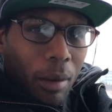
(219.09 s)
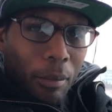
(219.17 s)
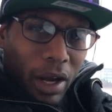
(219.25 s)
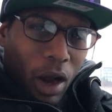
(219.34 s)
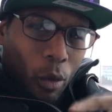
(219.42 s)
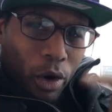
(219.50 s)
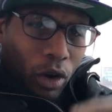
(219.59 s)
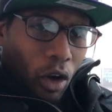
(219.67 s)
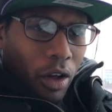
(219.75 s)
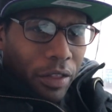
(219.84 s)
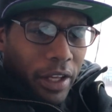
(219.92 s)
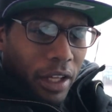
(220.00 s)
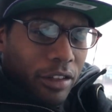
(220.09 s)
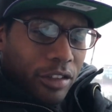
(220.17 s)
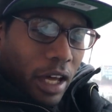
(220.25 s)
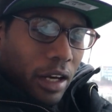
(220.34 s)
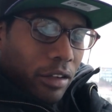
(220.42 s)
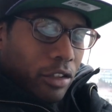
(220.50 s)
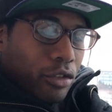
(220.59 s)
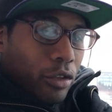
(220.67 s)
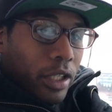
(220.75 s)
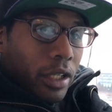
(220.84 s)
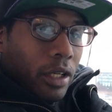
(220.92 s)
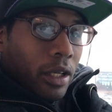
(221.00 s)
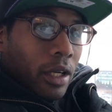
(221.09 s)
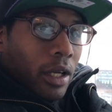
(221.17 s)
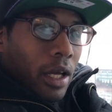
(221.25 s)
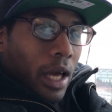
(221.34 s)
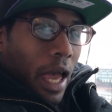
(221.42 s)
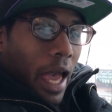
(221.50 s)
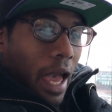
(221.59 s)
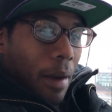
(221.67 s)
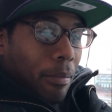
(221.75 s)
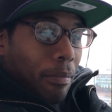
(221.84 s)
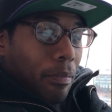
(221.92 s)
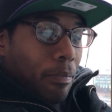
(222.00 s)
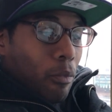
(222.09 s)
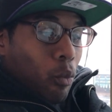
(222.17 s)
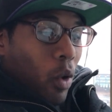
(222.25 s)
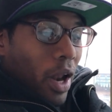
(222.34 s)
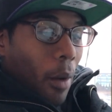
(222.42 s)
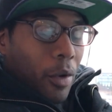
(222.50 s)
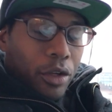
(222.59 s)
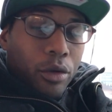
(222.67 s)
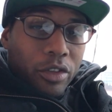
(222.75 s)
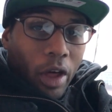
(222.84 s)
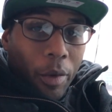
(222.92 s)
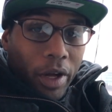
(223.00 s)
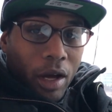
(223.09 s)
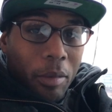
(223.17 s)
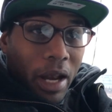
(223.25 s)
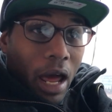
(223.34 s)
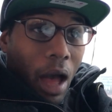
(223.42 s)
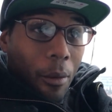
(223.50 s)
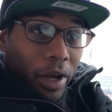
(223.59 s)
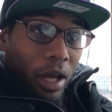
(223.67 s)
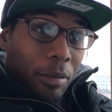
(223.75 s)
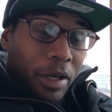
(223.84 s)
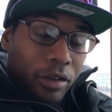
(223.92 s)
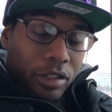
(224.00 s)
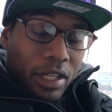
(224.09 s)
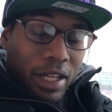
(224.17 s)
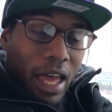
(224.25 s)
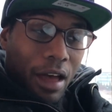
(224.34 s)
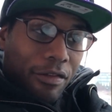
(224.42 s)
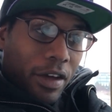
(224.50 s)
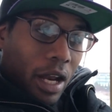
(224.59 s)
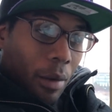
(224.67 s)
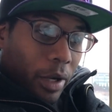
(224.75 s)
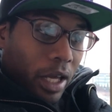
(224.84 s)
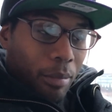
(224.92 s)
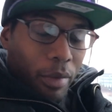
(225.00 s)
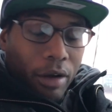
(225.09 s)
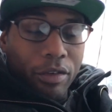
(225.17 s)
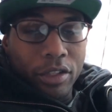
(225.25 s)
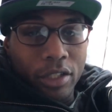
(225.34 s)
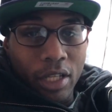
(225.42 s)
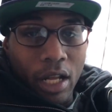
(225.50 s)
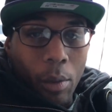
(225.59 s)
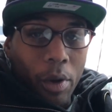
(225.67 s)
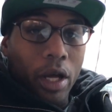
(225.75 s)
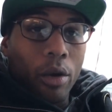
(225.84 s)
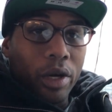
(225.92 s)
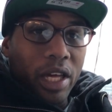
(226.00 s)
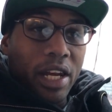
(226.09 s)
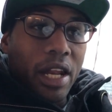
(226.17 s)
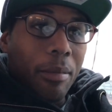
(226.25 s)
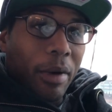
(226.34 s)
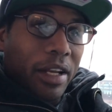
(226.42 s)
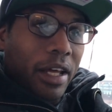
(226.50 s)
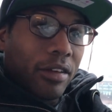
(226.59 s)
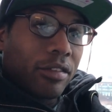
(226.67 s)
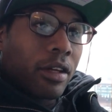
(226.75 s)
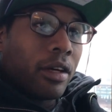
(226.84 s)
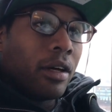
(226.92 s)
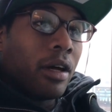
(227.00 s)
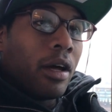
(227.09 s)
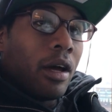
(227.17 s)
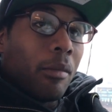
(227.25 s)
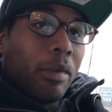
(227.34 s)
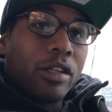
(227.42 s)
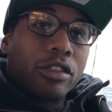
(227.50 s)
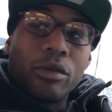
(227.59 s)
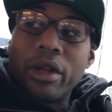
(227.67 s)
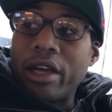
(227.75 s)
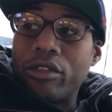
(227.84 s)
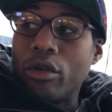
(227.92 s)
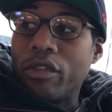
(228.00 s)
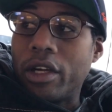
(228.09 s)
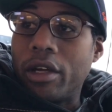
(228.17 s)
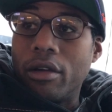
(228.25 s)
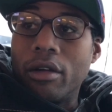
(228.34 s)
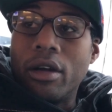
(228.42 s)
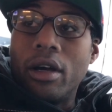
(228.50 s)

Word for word: but I work on the other side of the street. And what I would do is I would come here to the cafe and I would get breakfast, and then I would go eat it at my desk. But it's so nice over here,